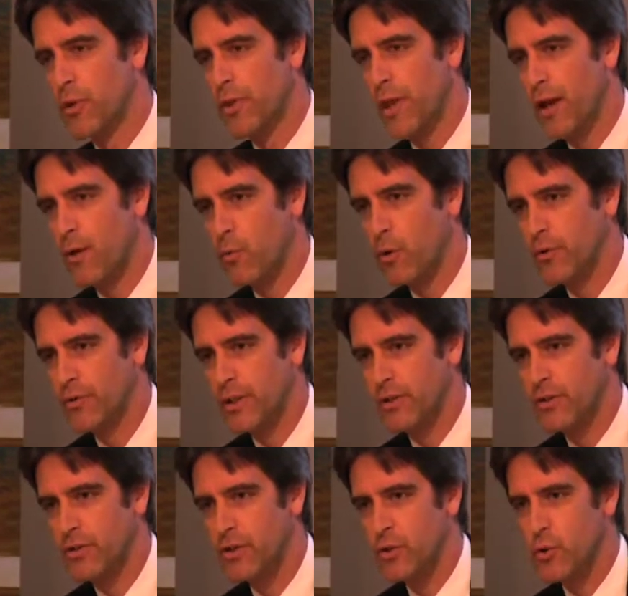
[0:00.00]
without
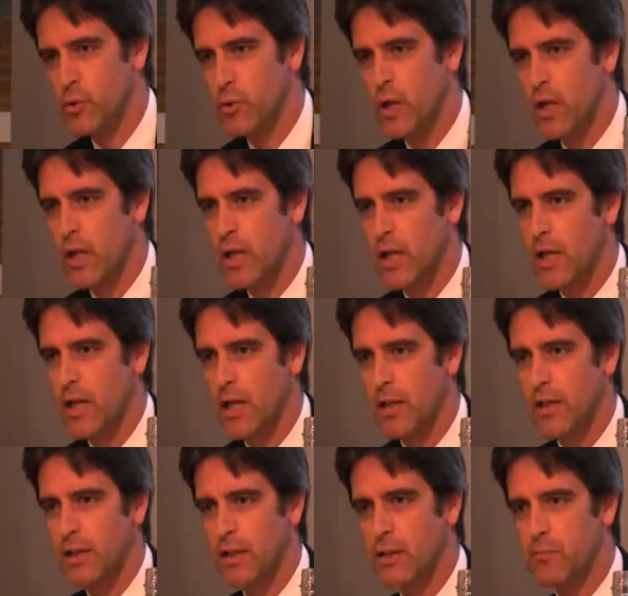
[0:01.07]
wanting to
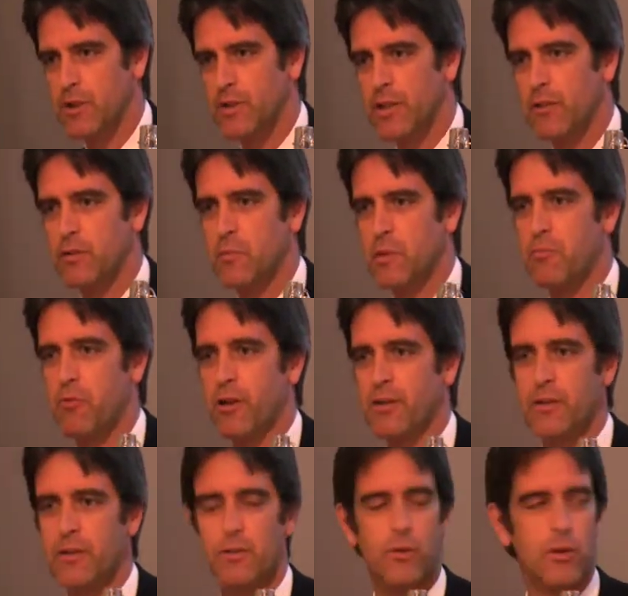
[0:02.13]
leave myself to be
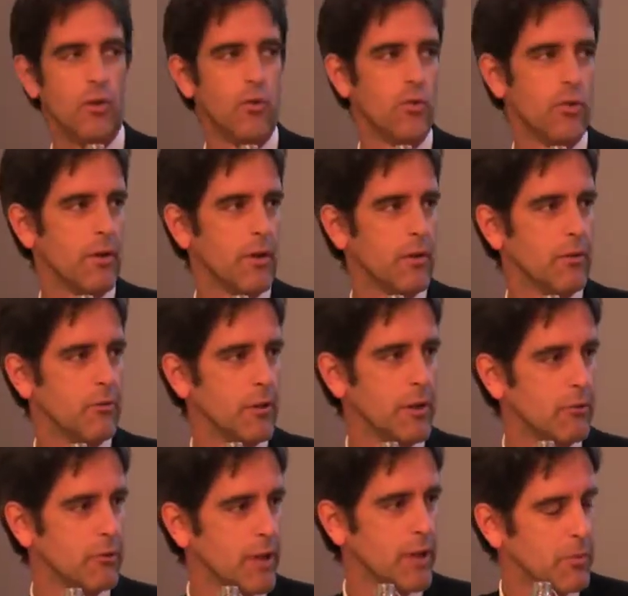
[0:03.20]
pressed into a corner at the
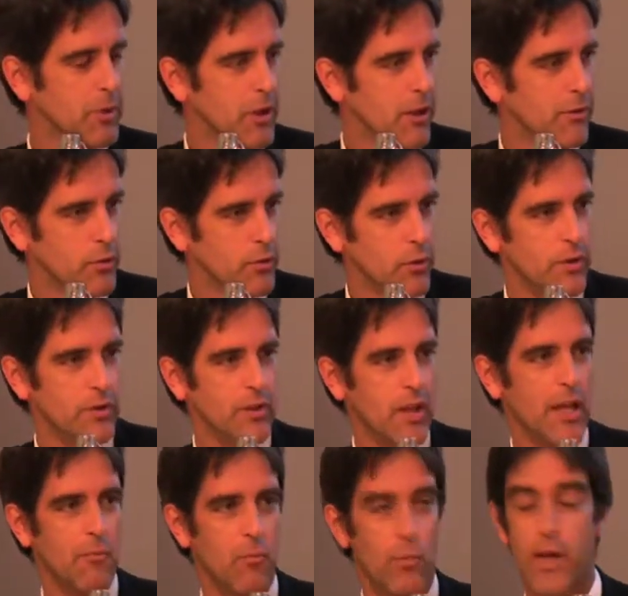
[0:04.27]
drinks reception
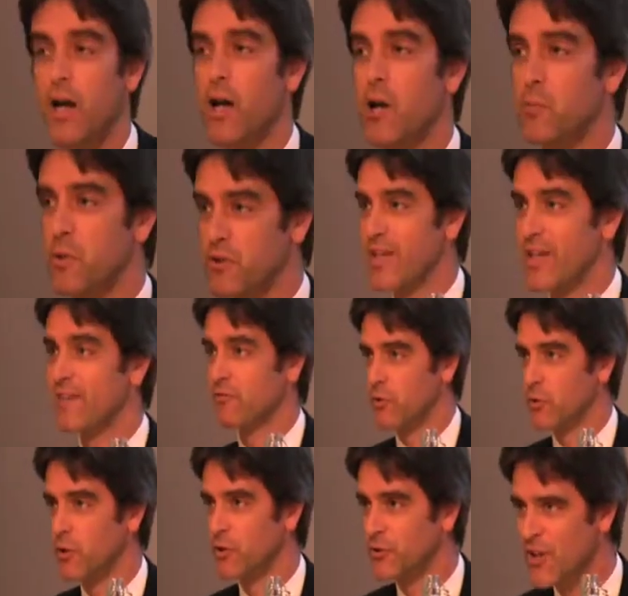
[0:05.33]
afterwards, we are open to
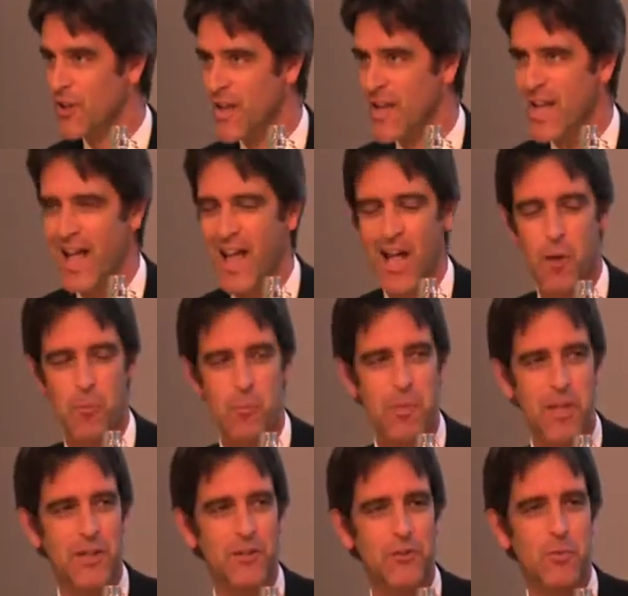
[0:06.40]
influence,
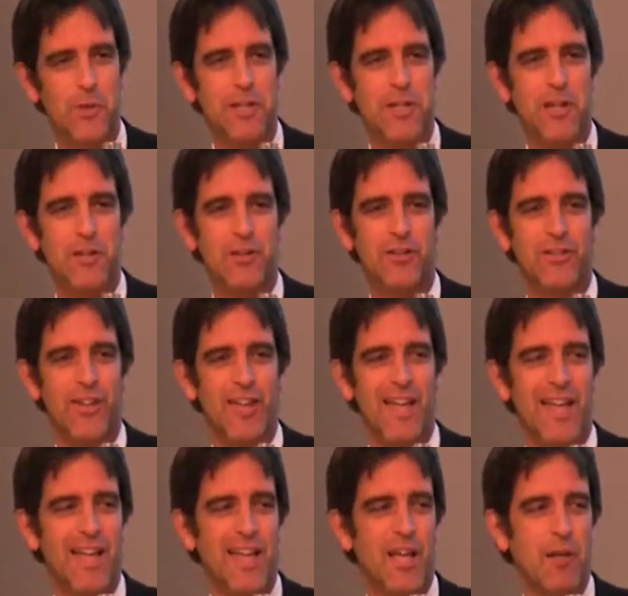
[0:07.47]
because we don't
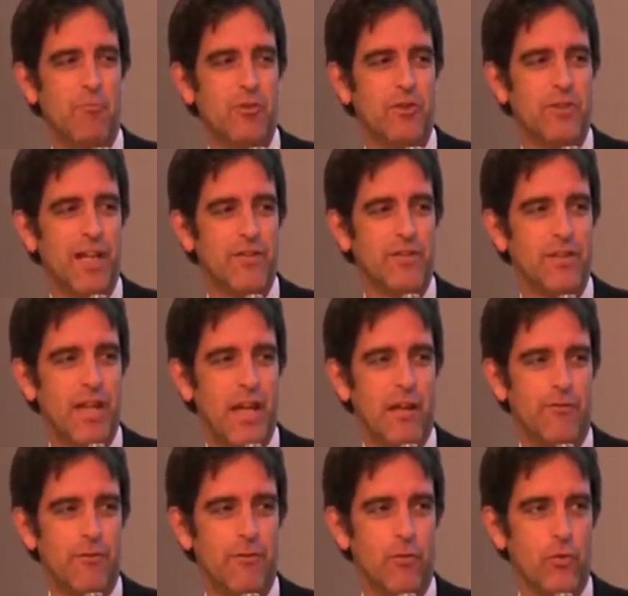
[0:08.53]
pretend to
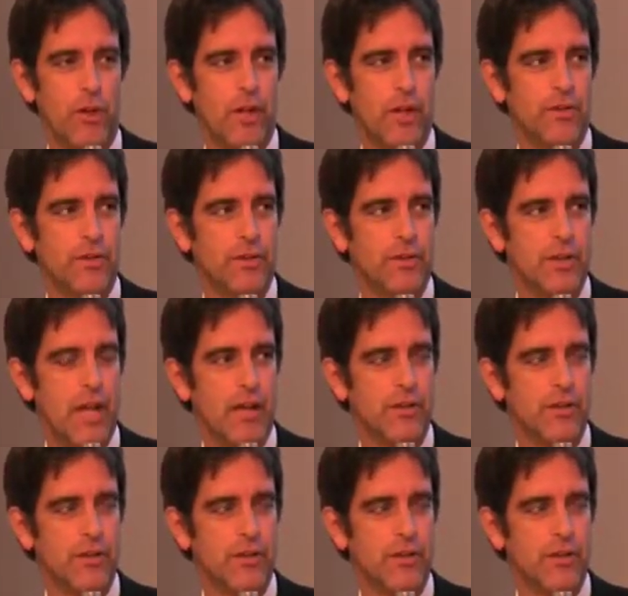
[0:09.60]
have all the answers